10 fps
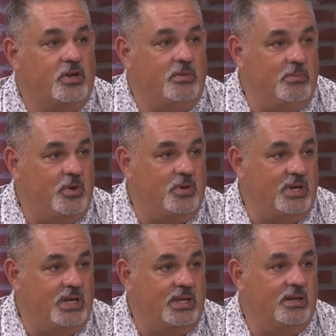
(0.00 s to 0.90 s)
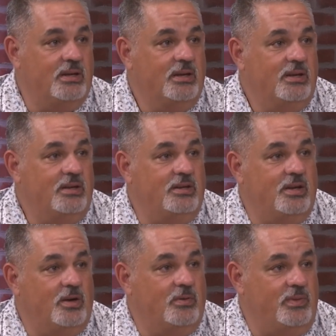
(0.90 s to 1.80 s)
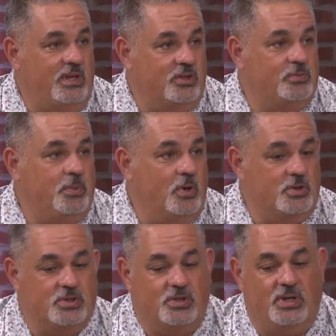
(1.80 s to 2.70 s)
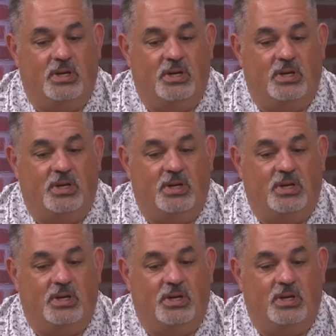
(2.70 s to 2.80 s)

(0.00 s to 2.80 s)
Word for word: community, you know, the exposure.